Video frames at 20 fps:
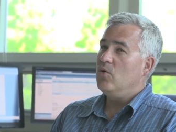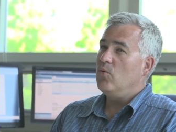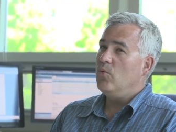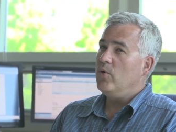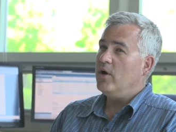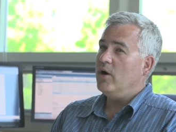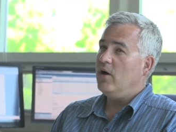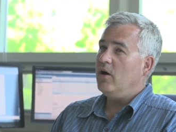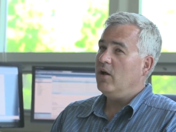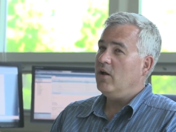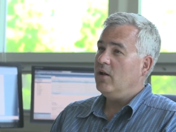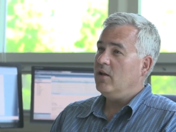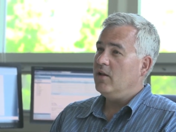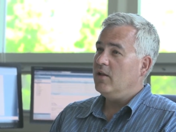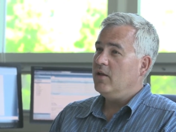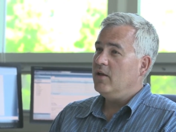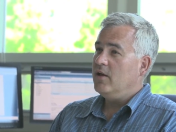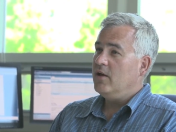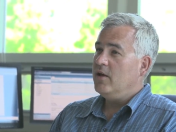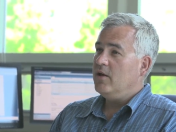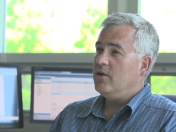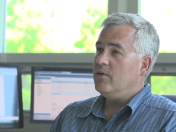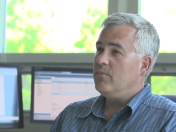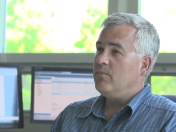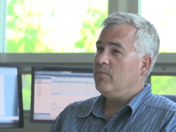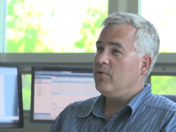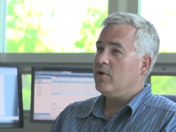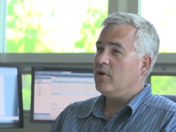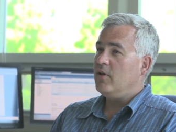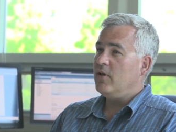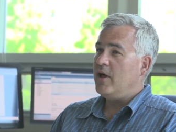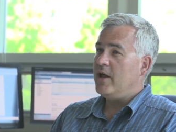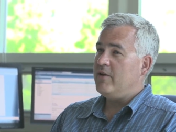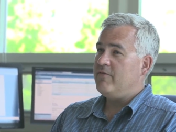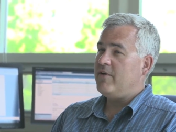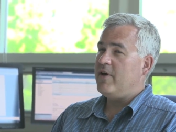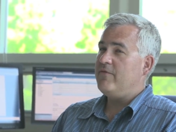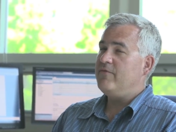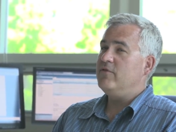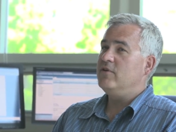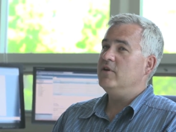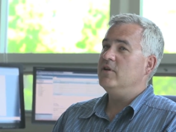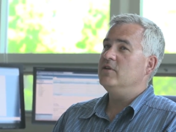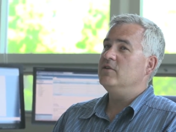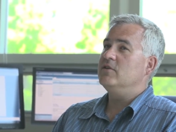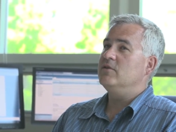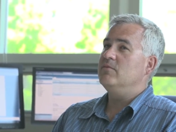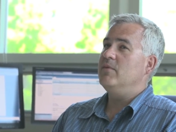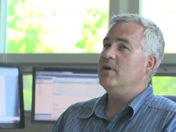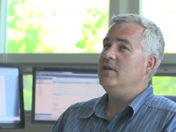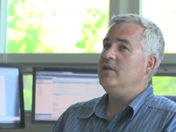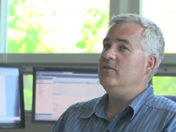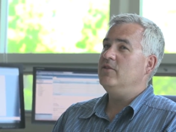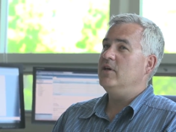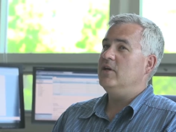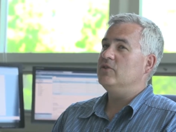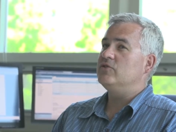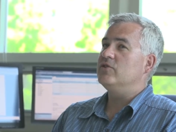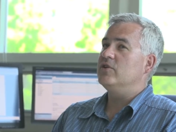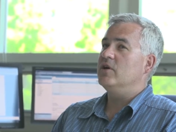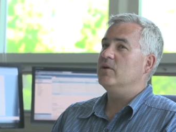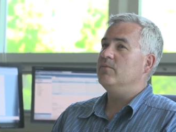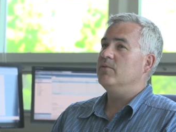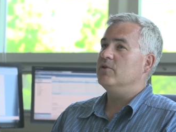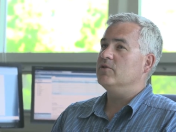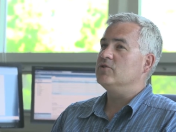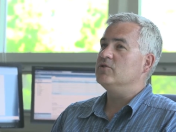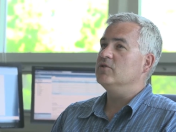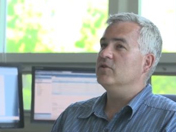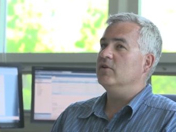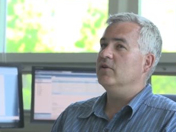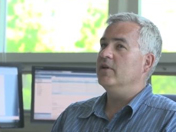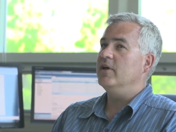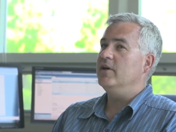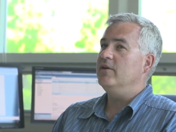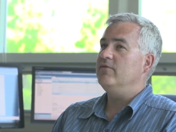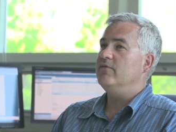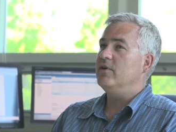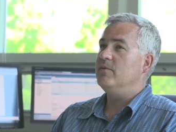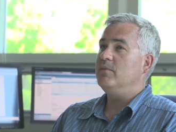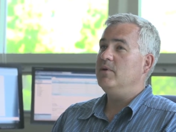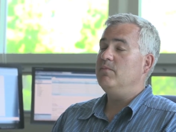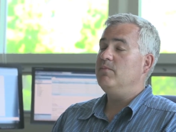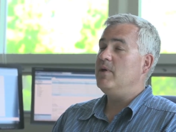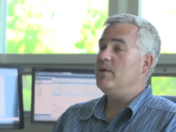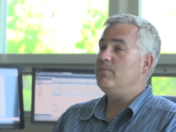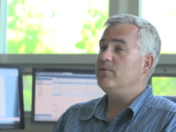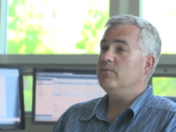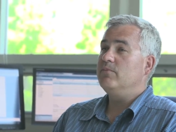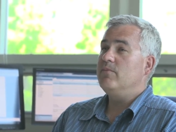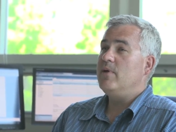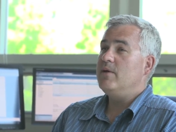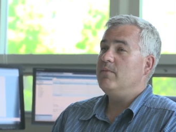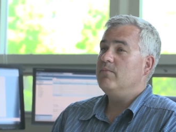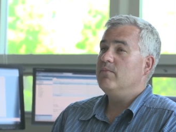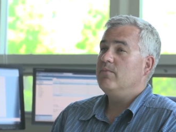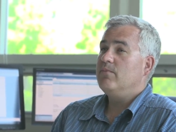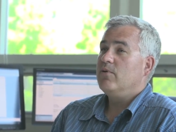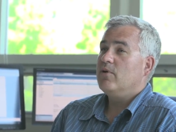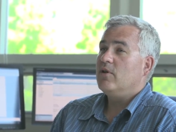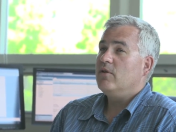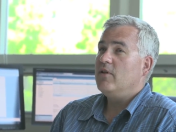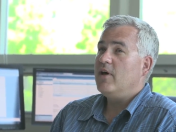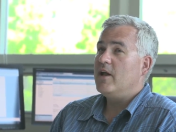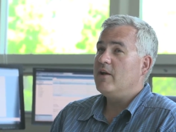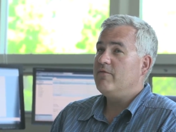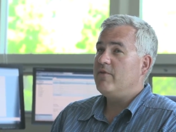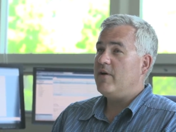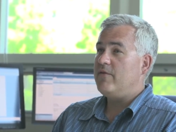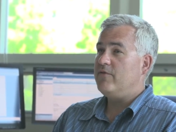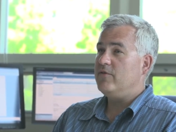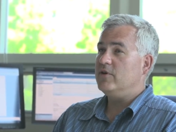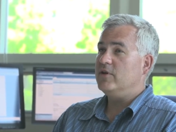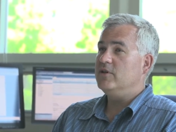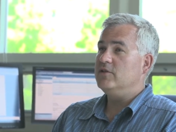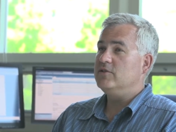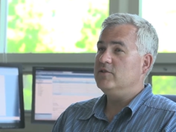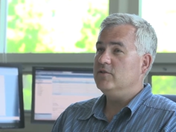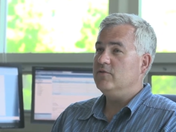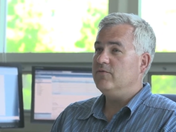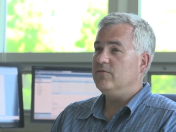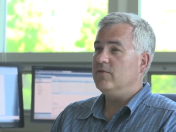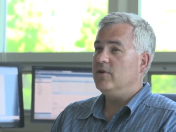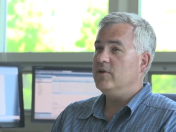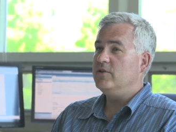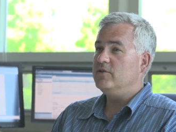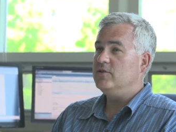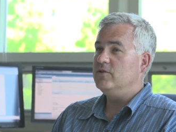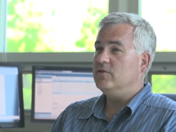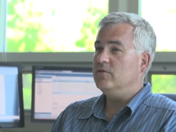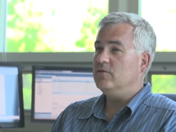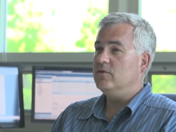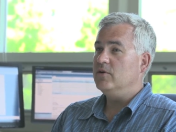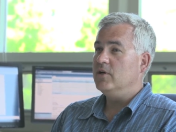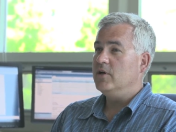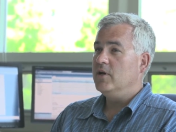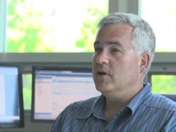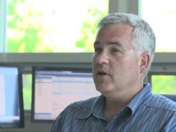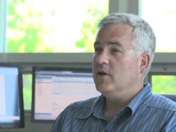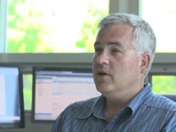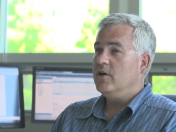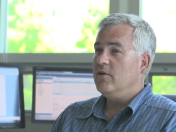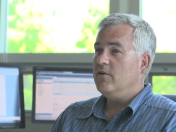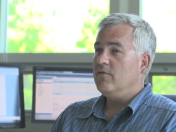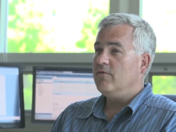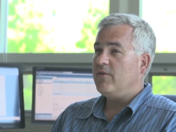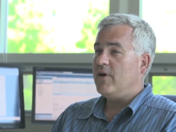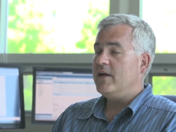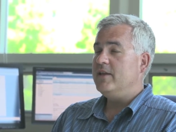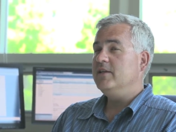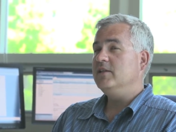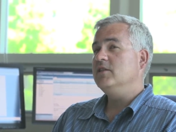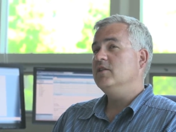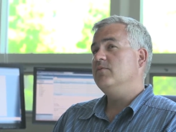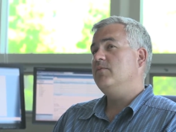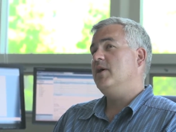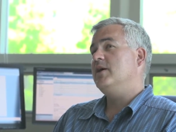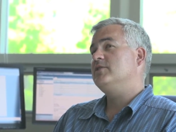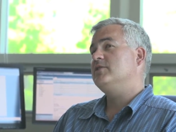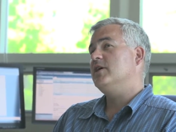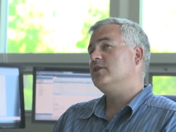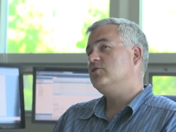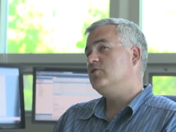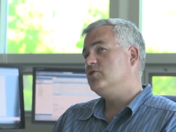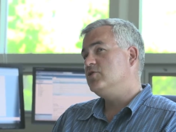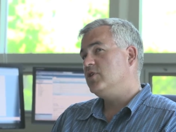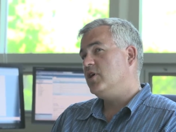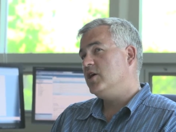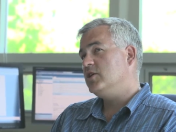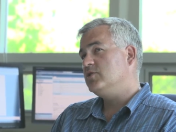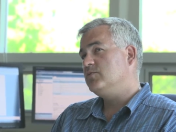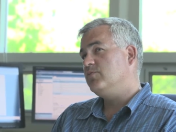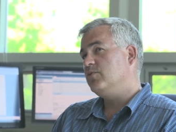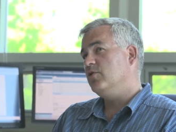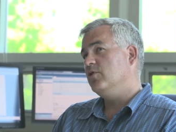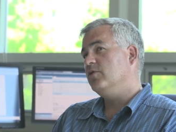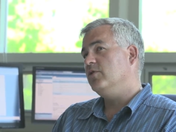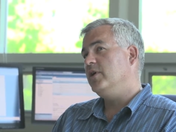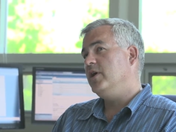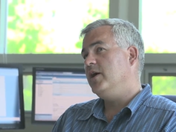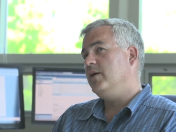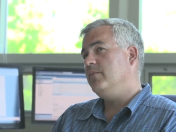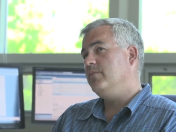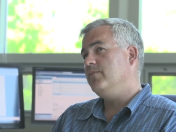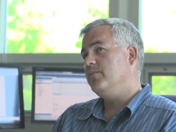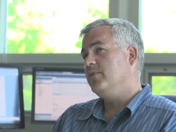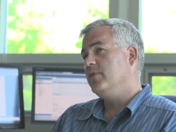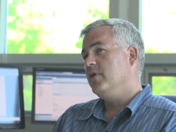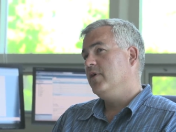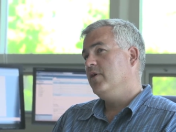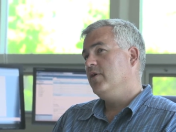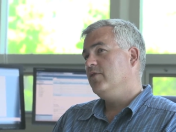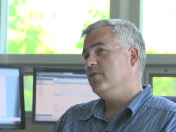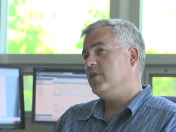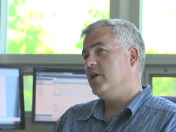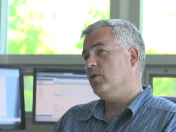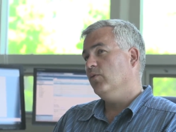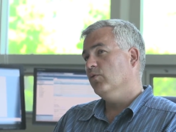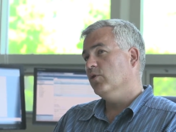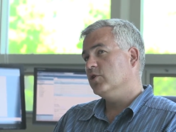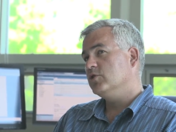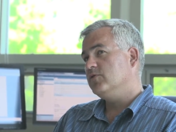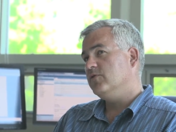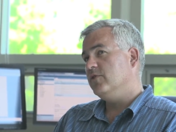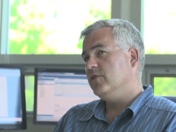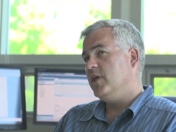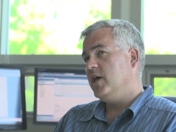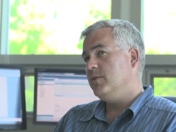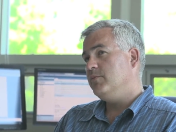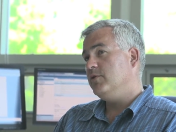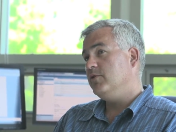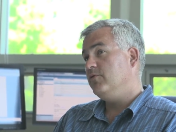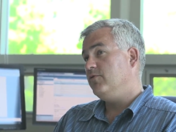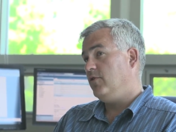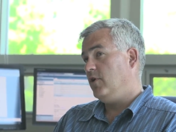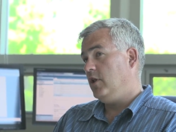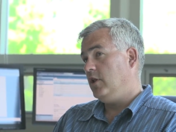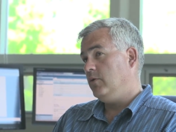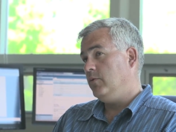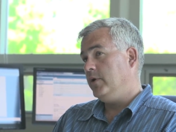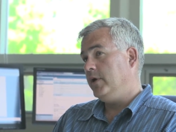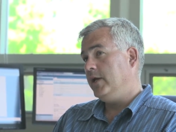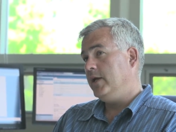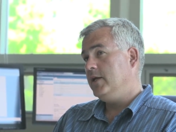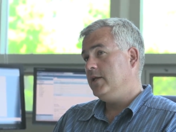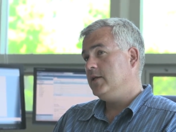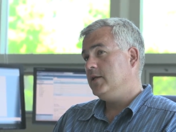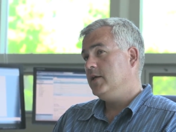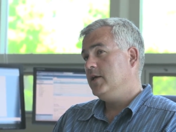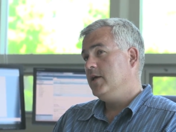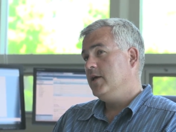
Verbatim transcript: we all put a lot of effort into many things in our personal life. I mean, people may put a lot of effort into into finding the best exercise program that works for them and following it.